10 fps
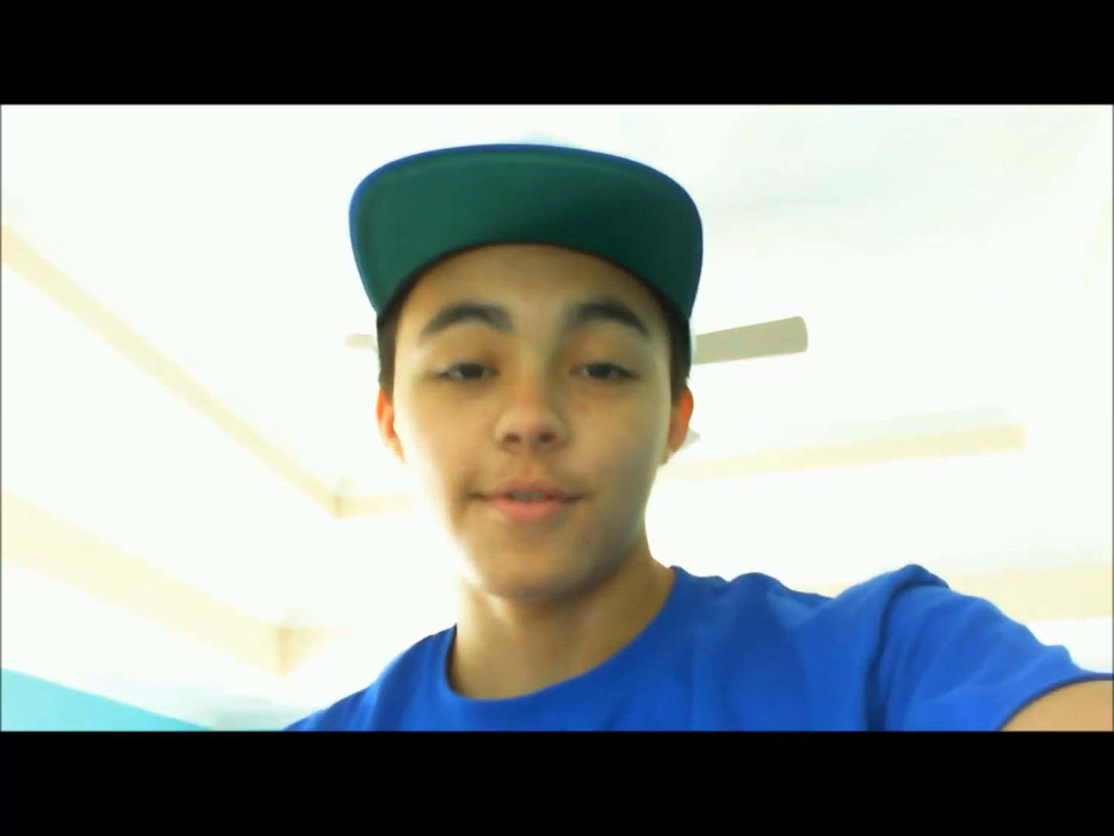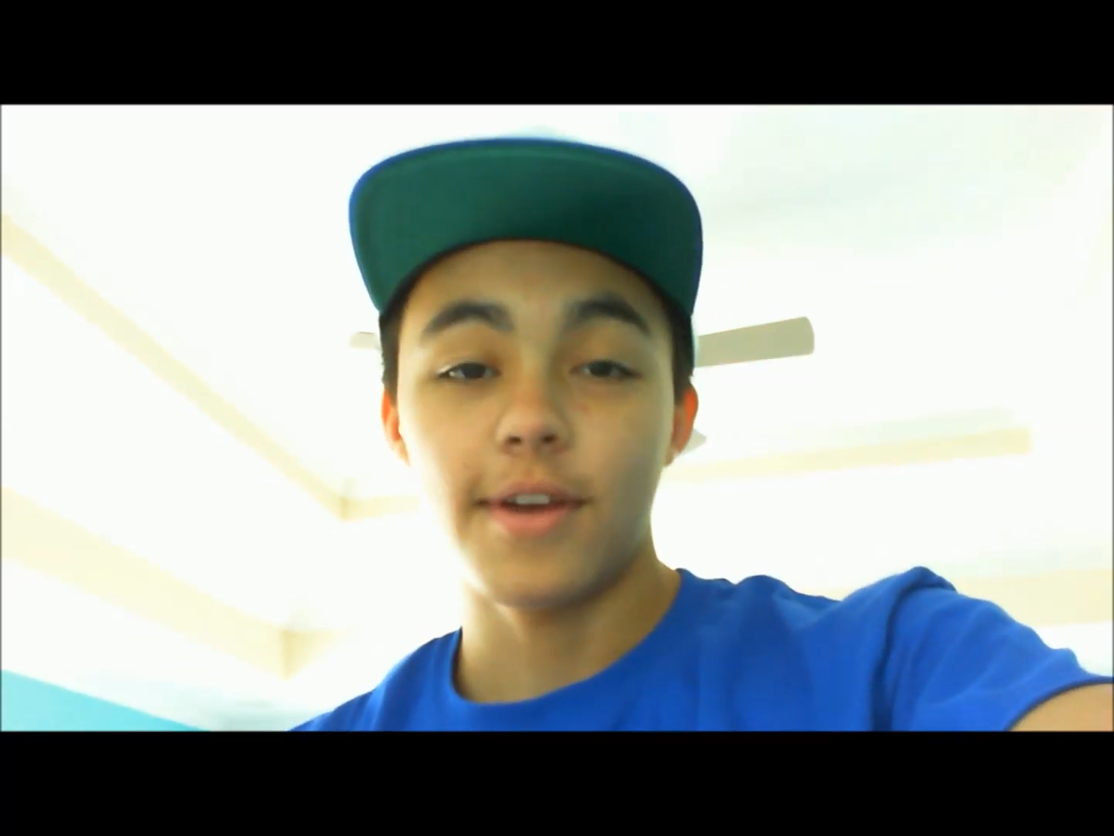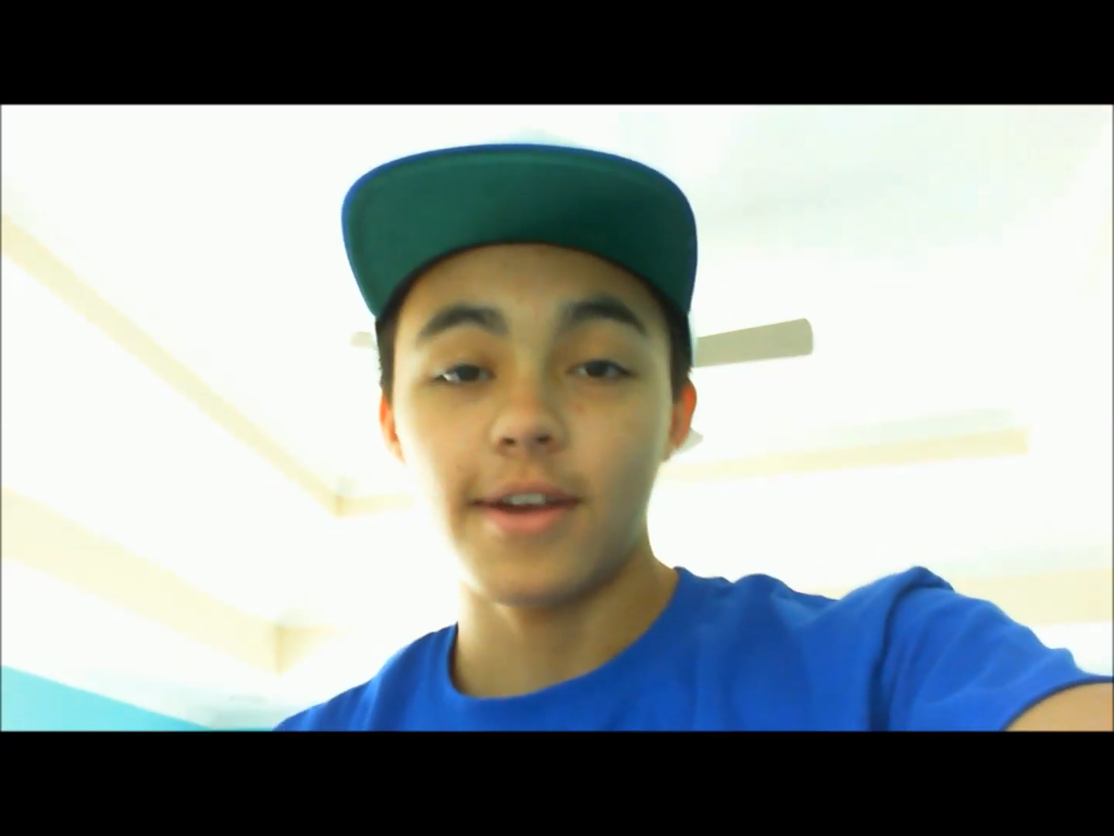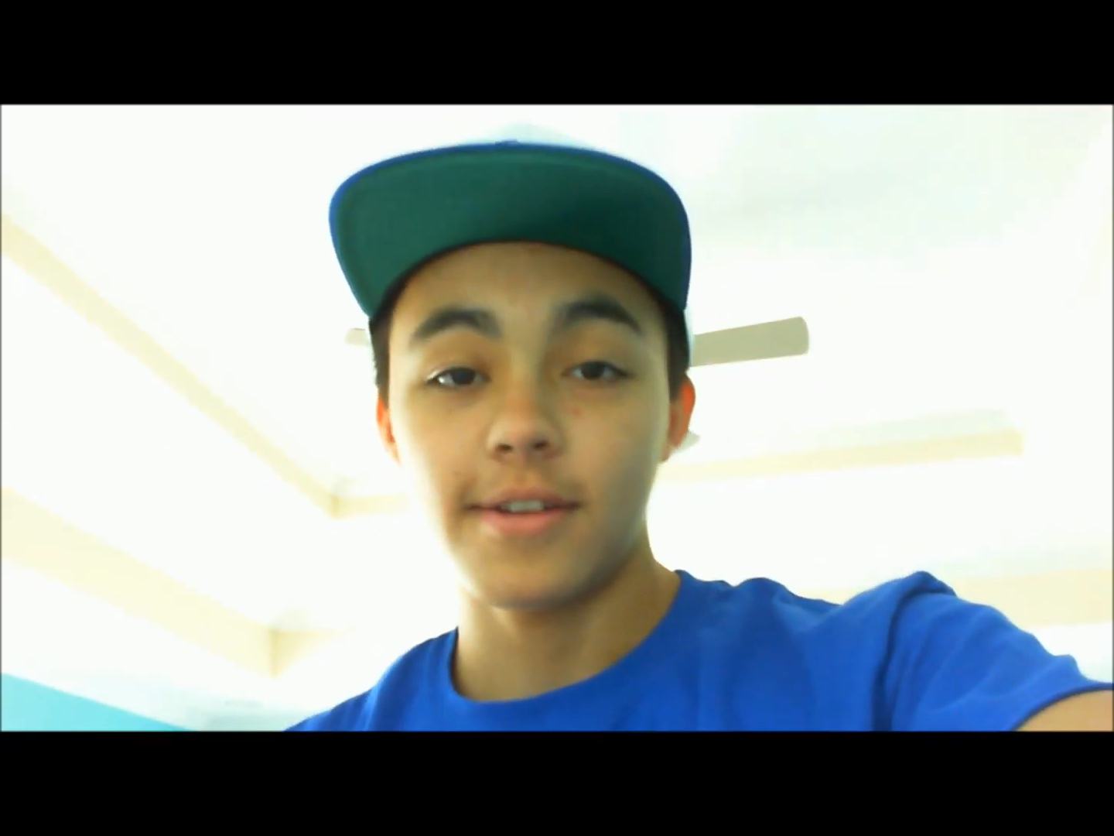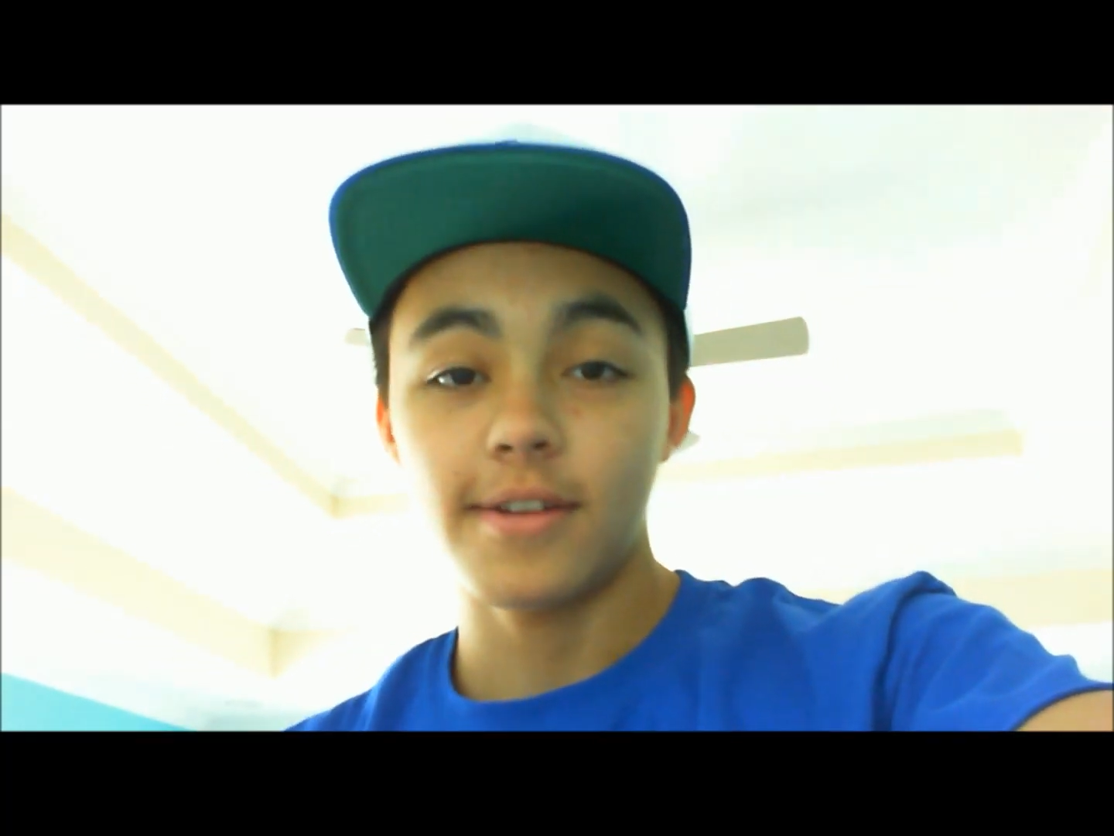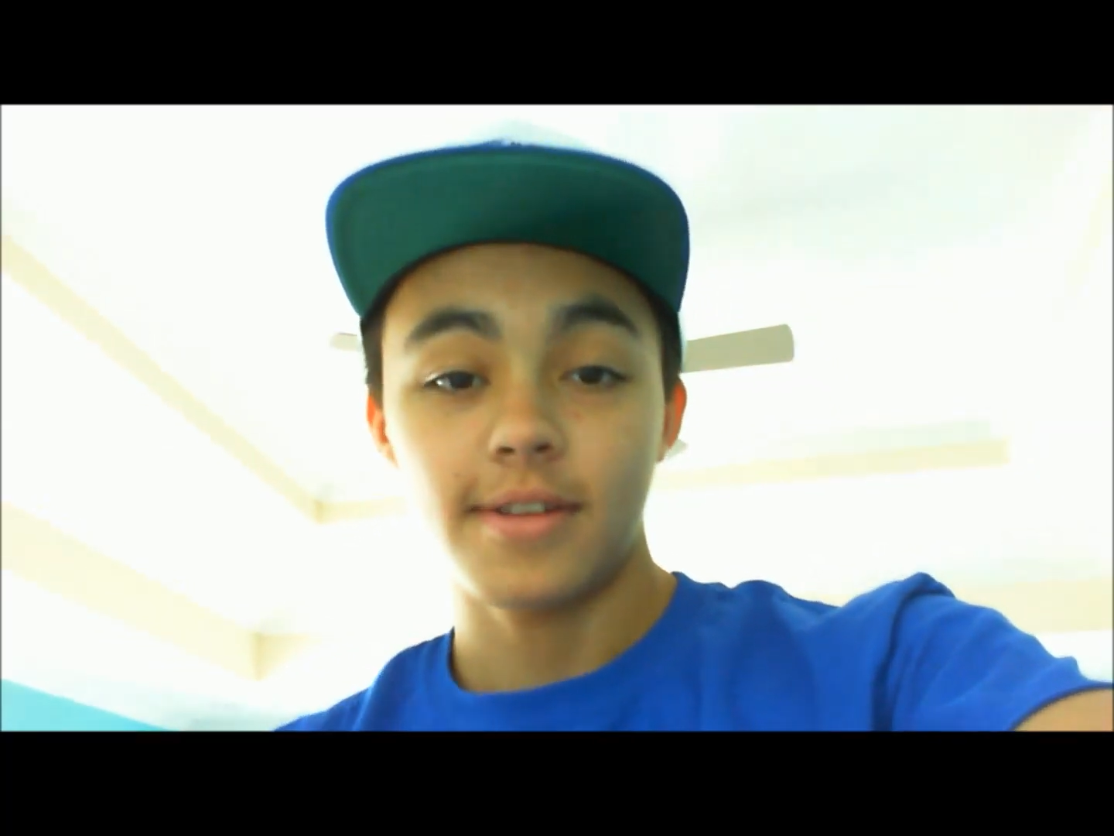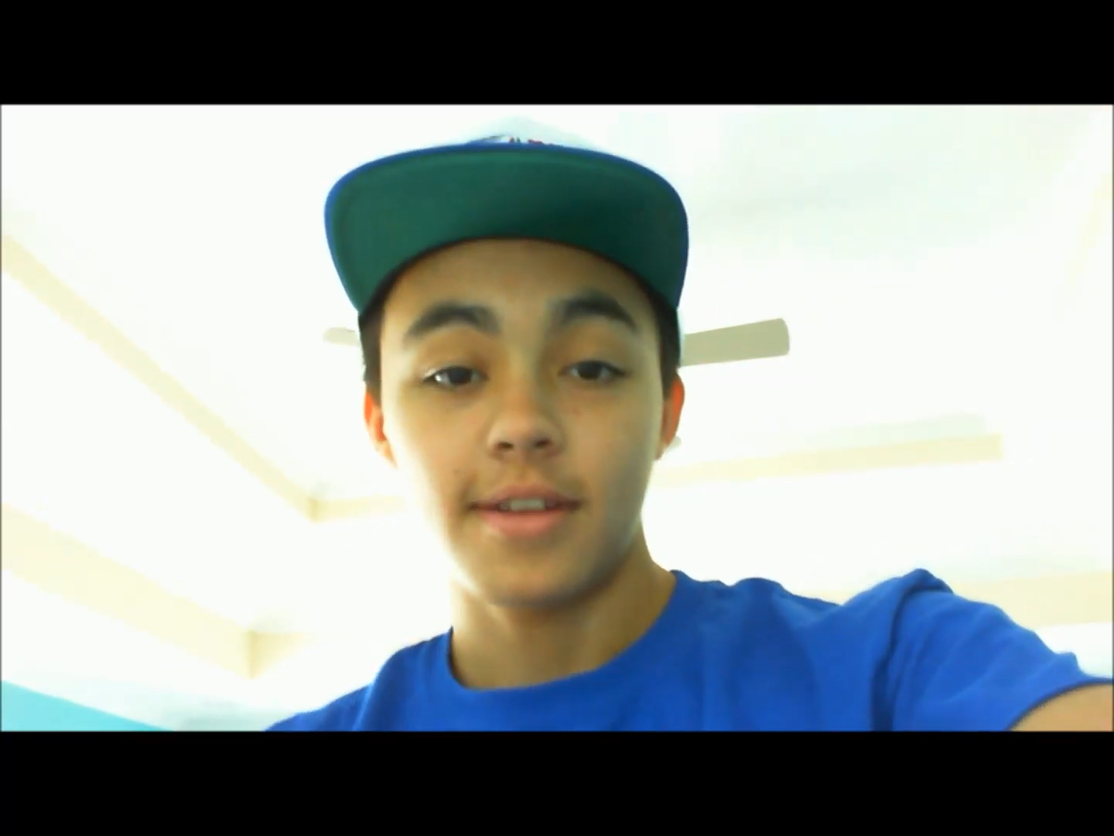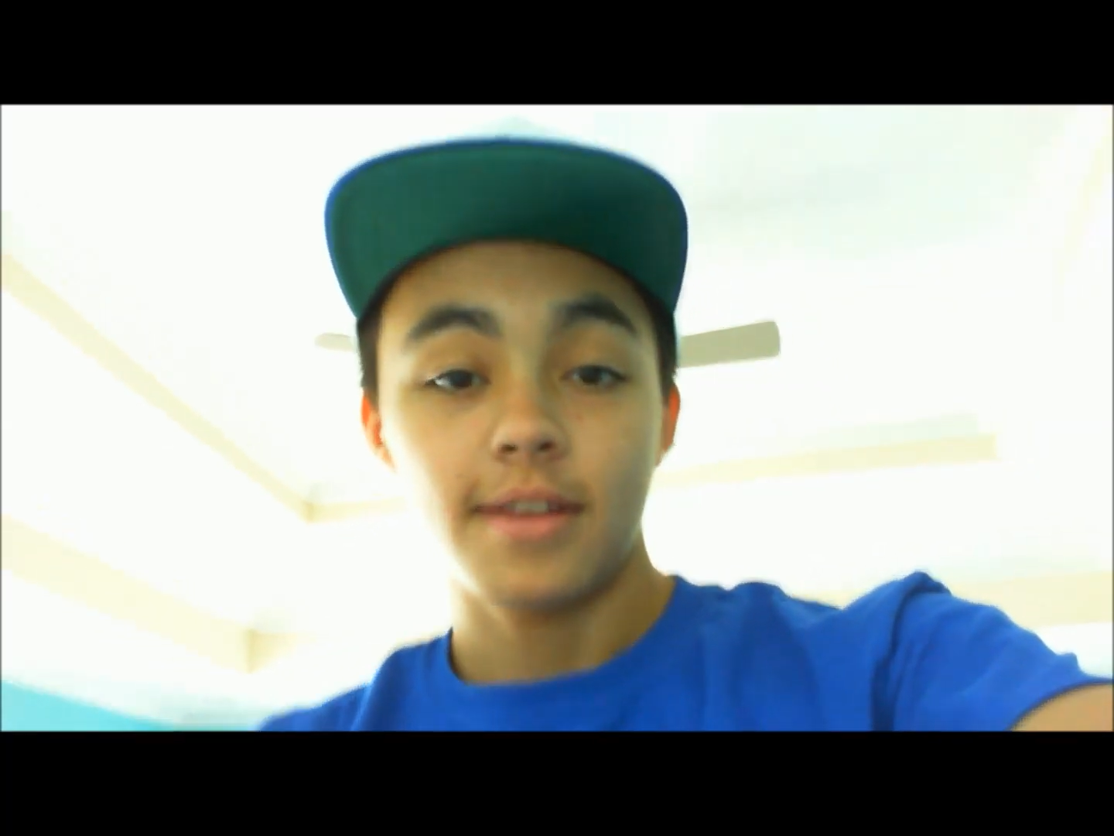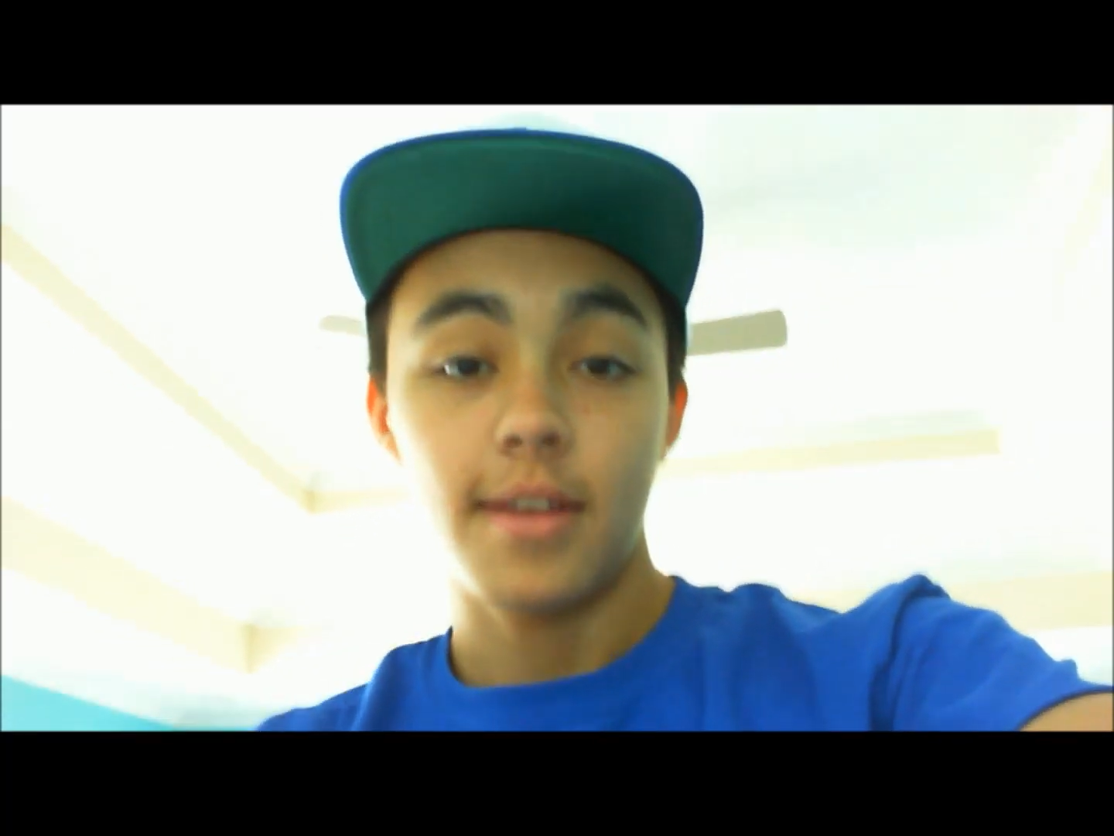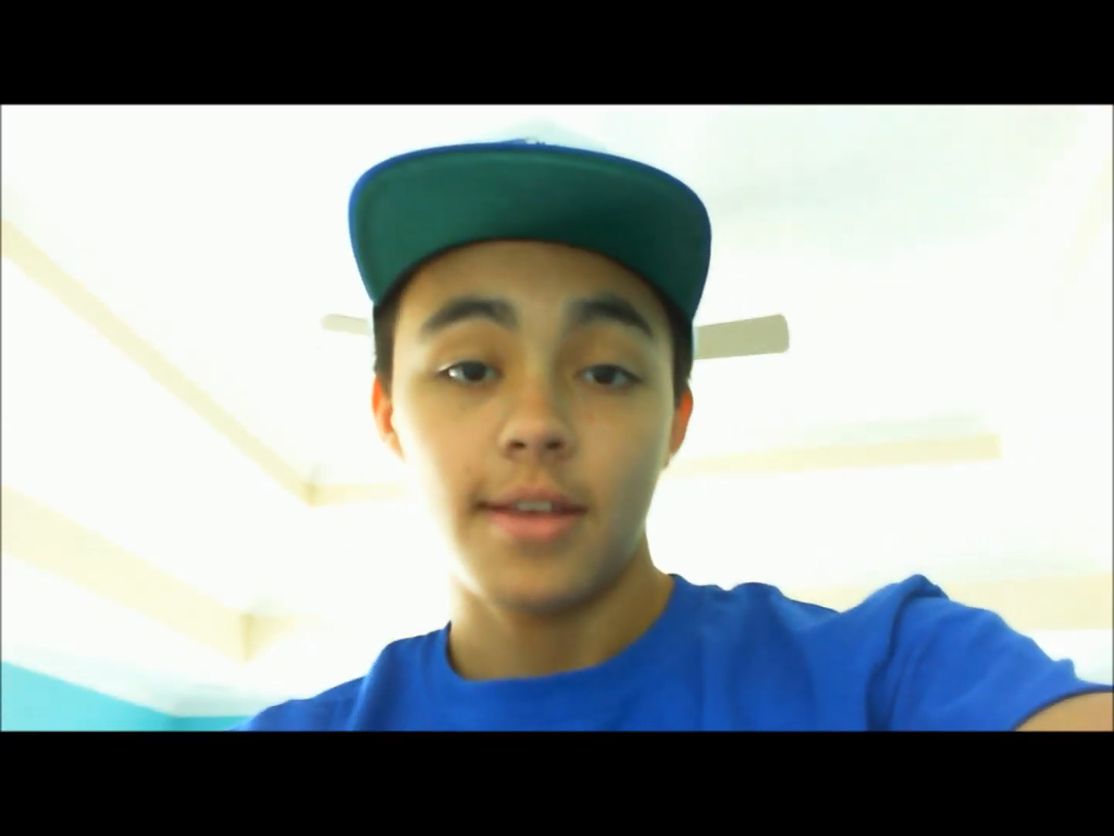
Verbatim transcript: And yeah,